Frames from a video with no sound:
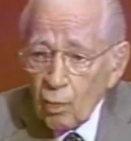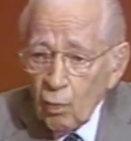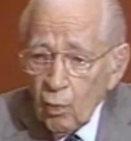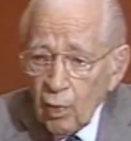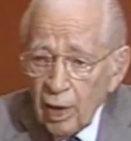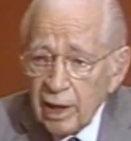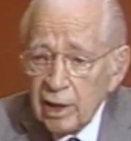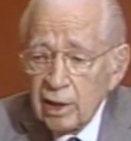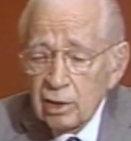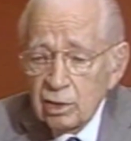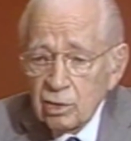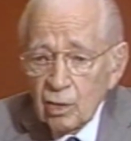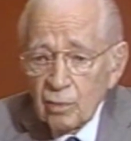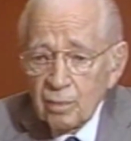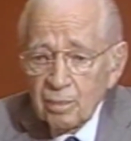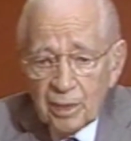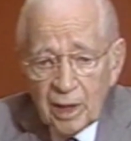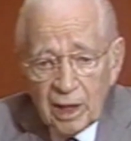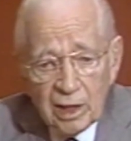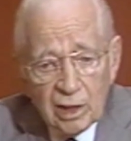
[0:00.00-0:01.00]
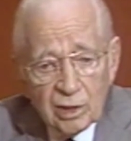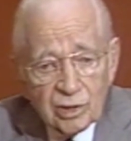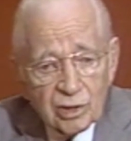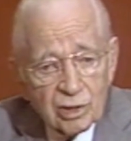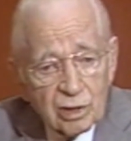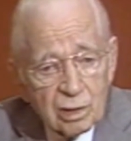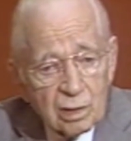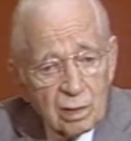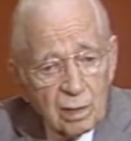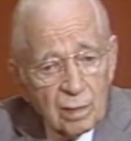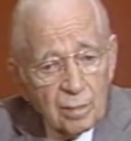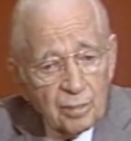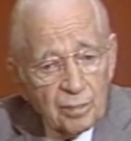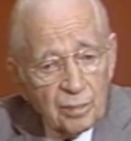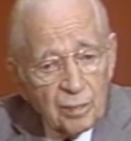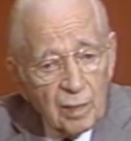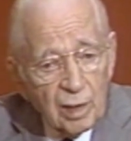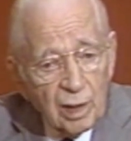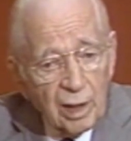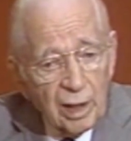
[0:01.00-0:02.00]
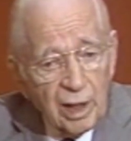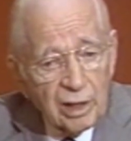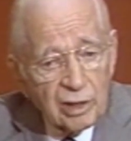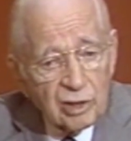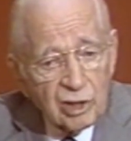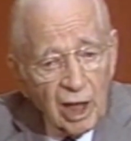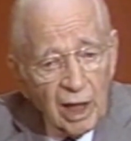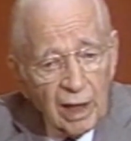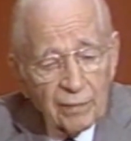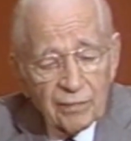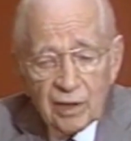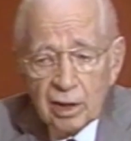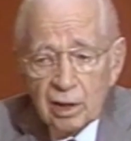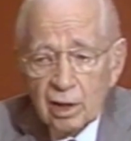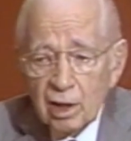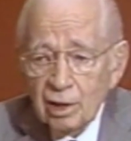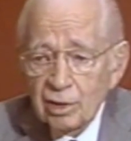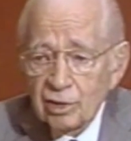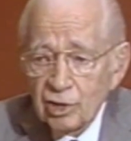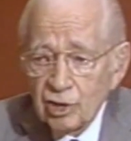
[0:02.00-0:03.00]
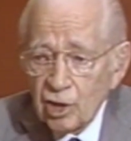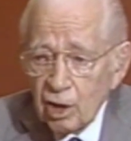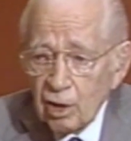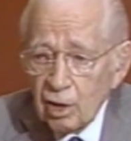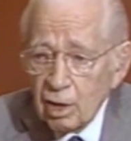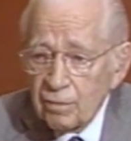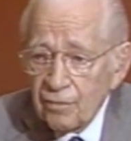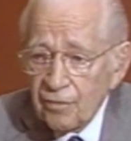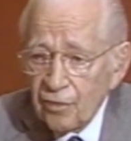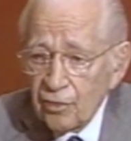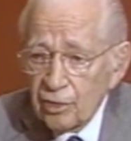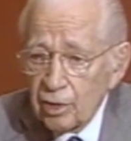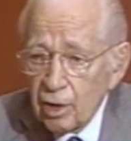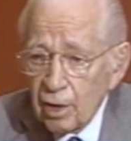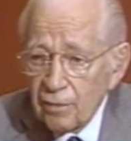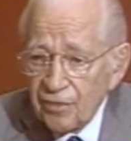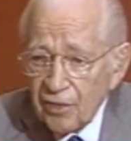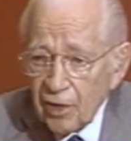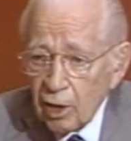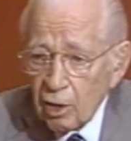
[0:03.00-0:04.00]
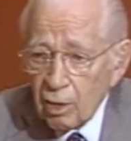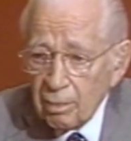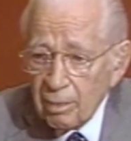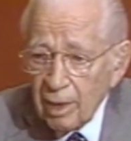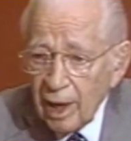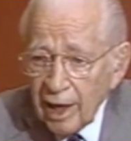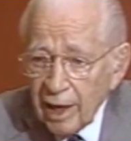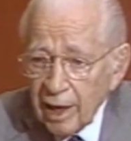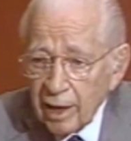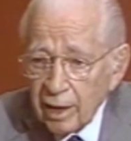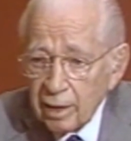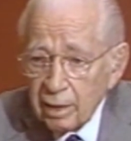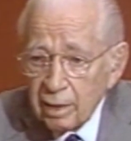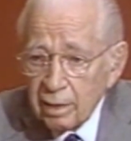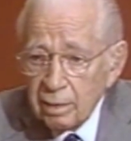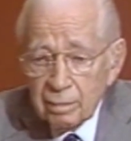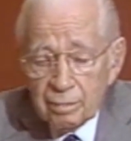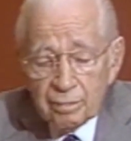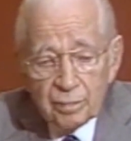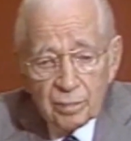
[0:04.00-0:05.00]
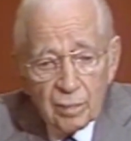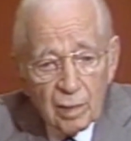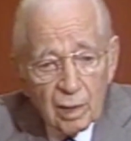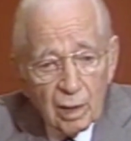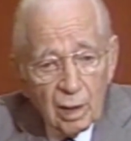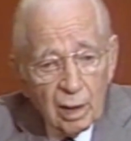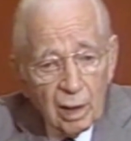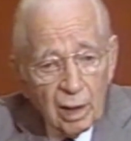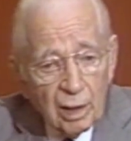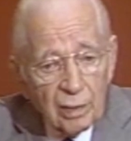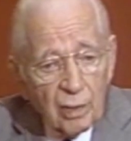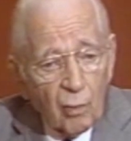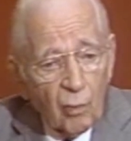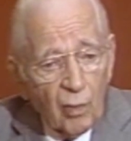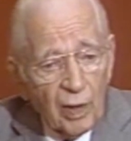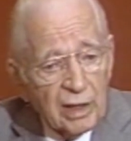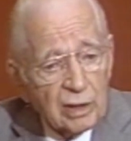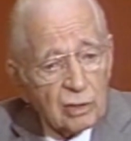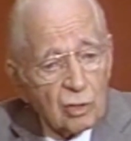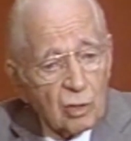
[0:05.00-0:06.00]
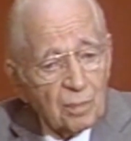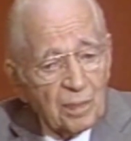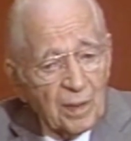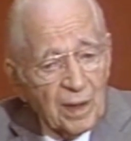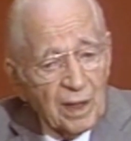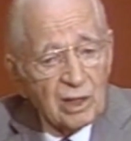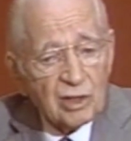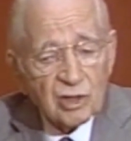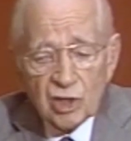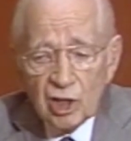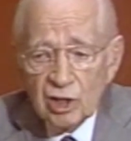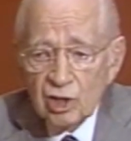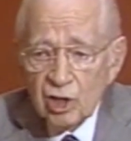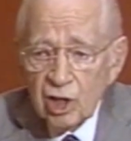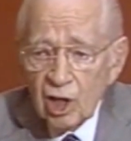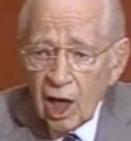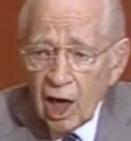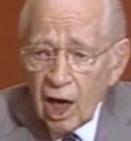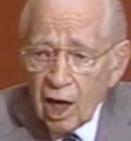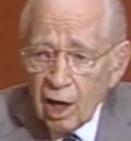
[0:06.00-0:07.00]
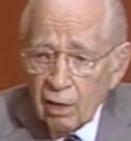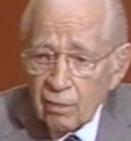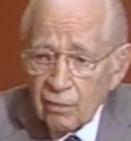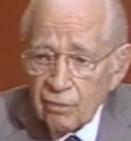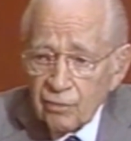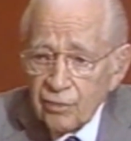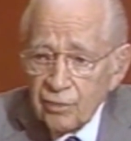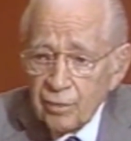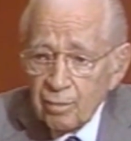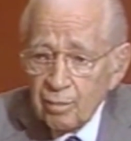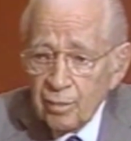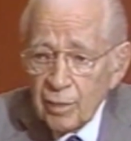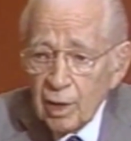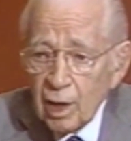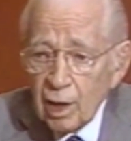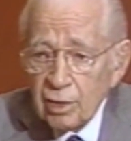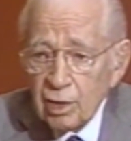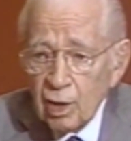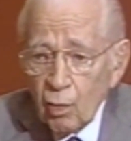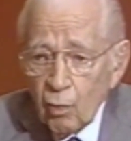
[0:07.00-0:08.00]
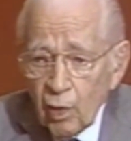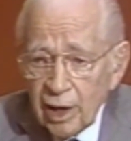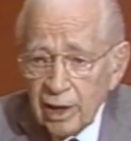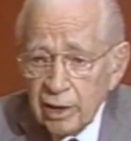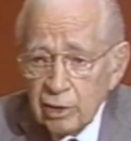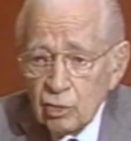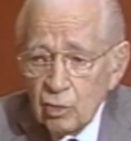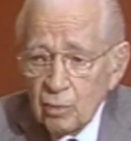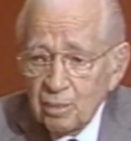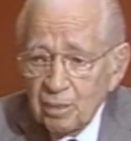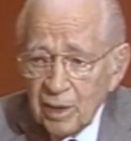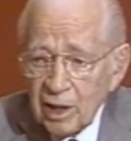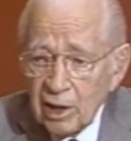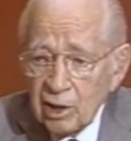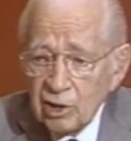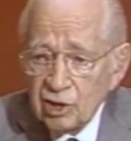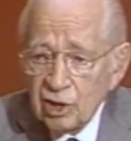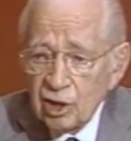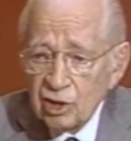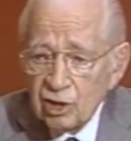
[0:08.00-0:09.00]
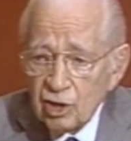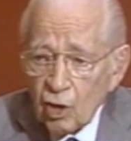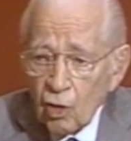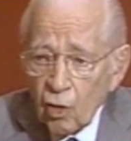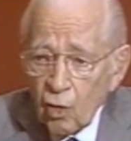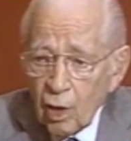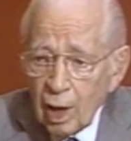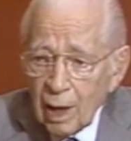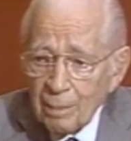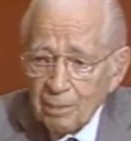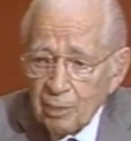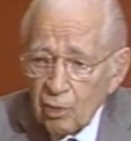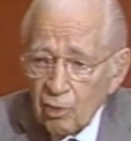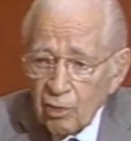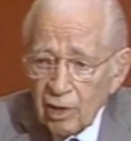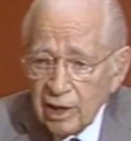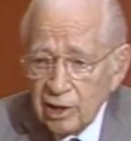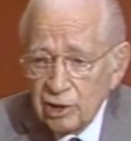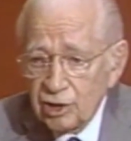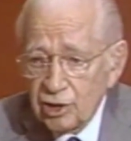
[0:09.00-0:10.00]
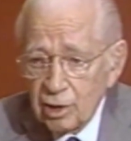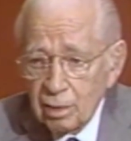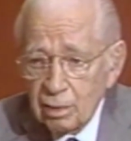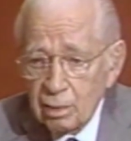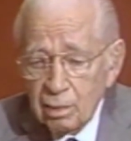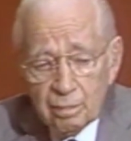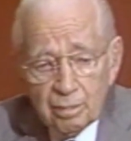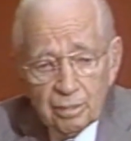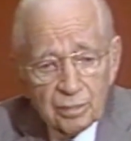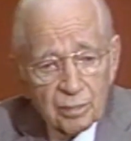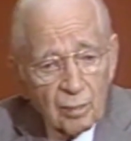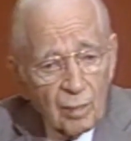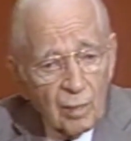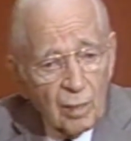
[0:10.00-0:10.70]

The way to peace is having concern for your fellow man. The way to peace is love. The way to peace is cooperation